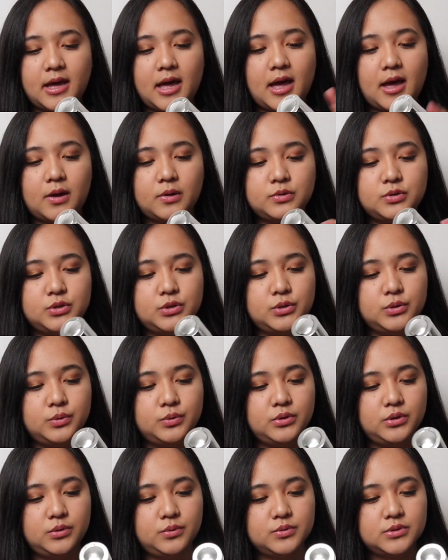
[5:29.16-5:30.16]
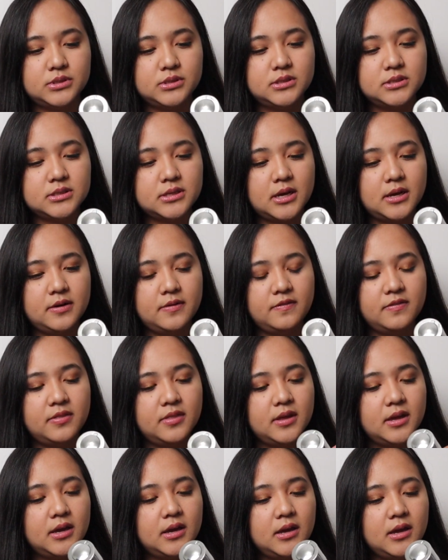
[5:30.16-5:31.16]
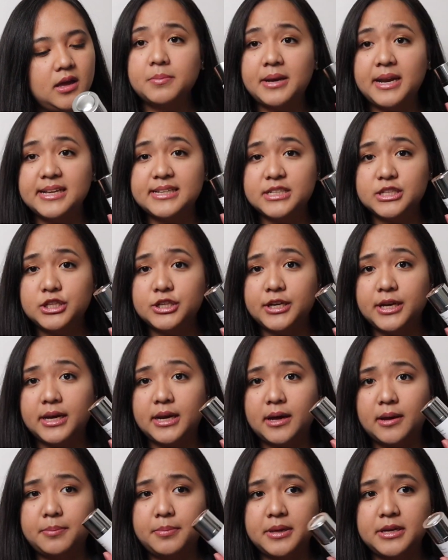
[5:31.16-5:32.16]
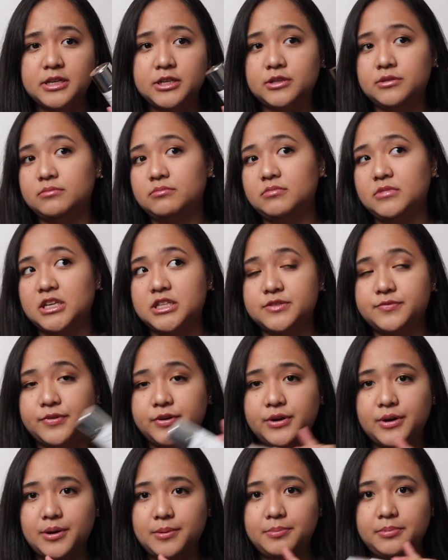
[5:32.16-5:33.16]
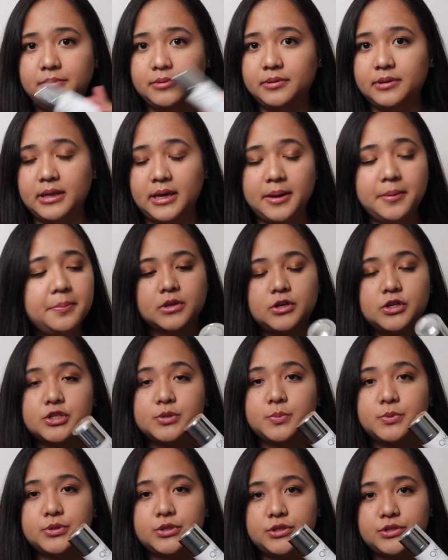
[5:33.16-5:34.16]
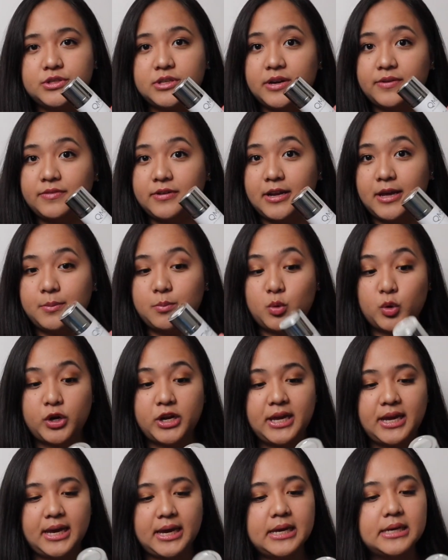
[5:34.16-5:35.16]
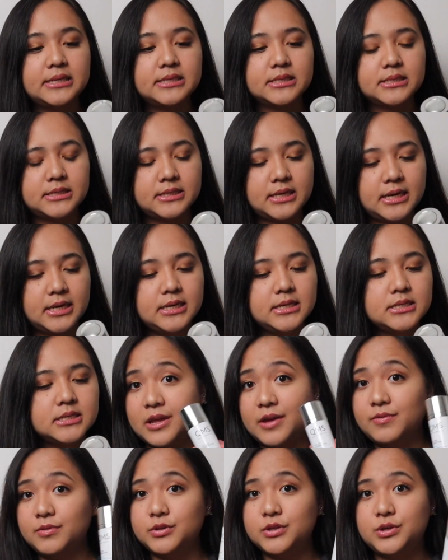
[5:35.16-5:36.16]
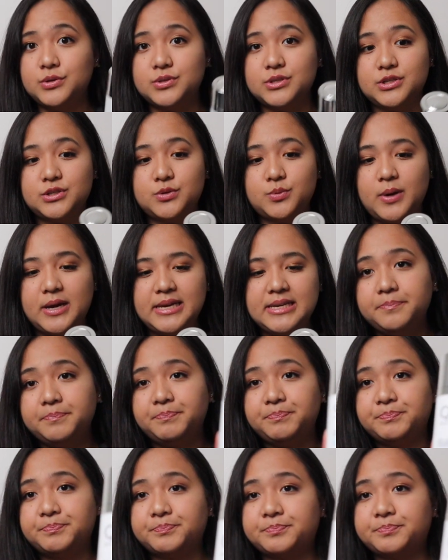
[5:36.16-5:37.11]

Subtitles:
how to use this kind of thing, but I did look it up, and then it's for your upper lip. You're supposed to use it every day, morning and night. I've only used this twice,